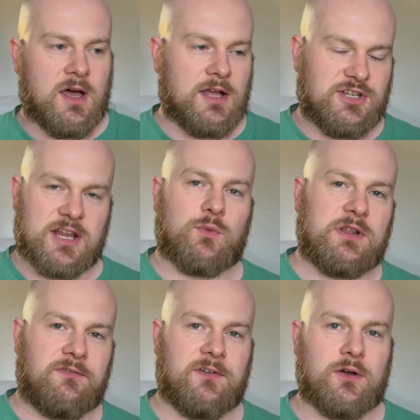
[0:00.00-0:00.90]
I
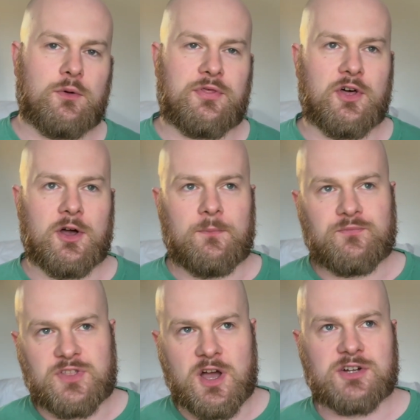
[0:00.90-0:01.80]
genuinely feel
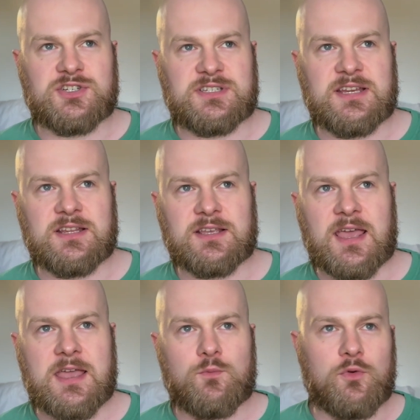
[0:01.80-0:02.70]
that the Argentina
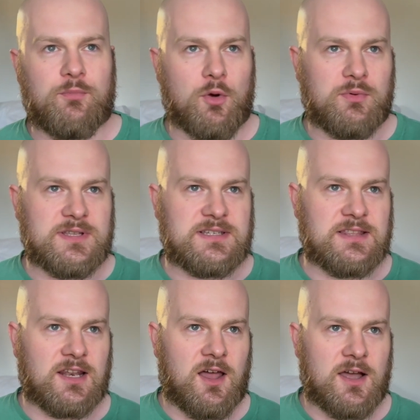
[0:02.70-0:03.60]
game will probably see
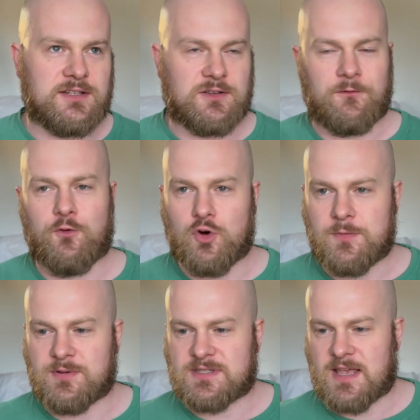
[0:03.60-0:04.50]
the Lions at
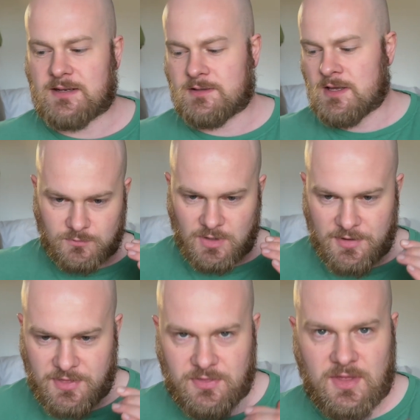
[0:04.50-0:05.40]
40%. I
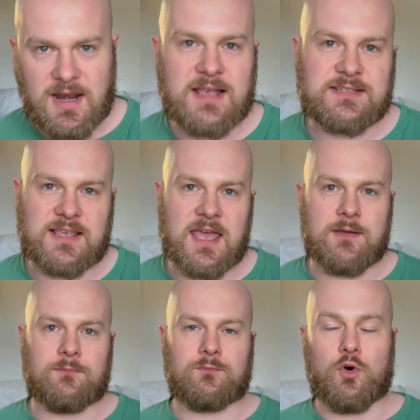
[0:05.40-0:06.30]
think the last
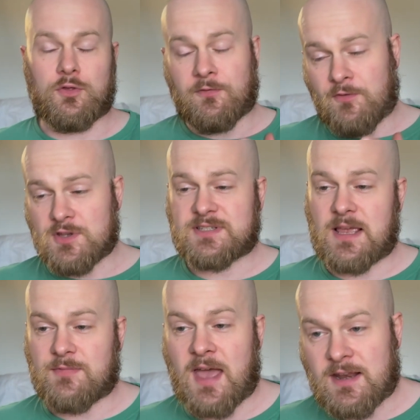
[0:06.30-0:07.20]
game, or the first
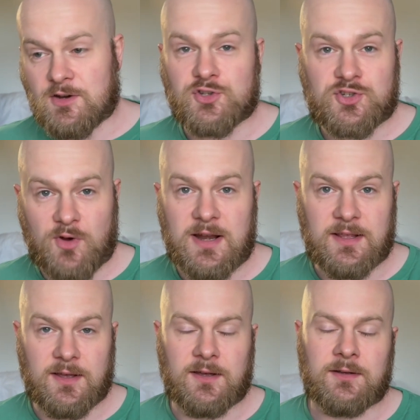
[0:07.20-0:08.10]
game they had in
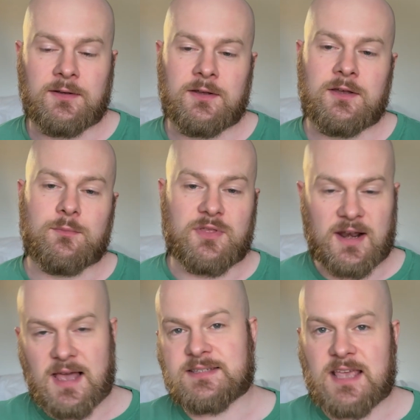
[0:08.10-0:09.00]
Australia, but the
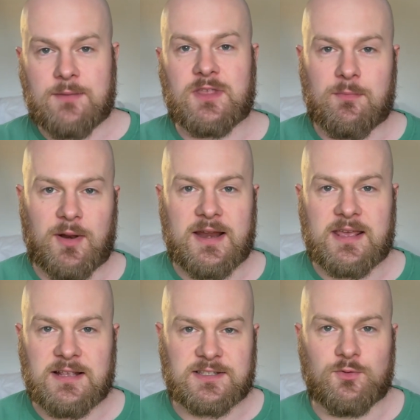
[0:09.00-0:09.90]
last game they played
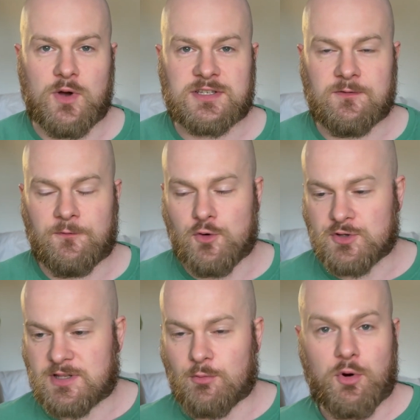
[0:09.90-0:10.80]
against the Western
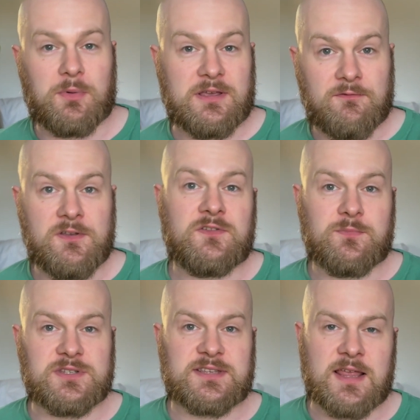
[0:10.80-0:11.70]
Force, they were probably at
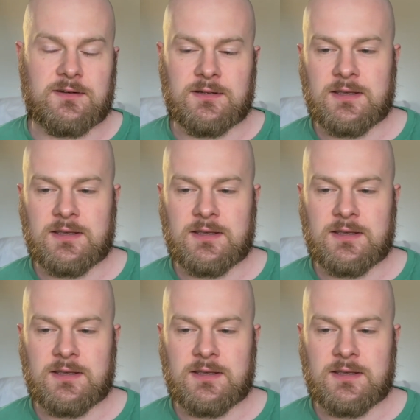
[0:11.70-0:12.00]
50%.